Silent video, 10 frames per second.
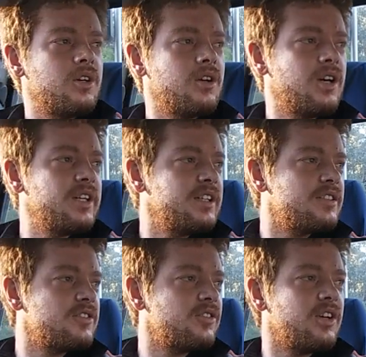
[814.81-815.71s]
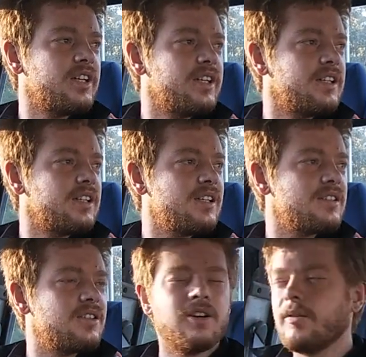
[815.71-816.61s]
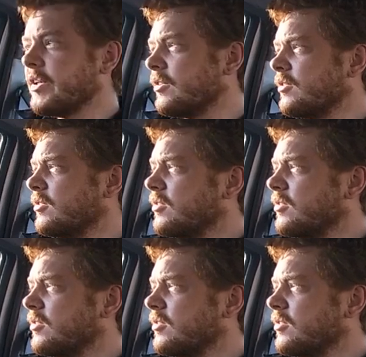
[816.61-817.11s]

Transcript: Alright, let's try again. Less timing.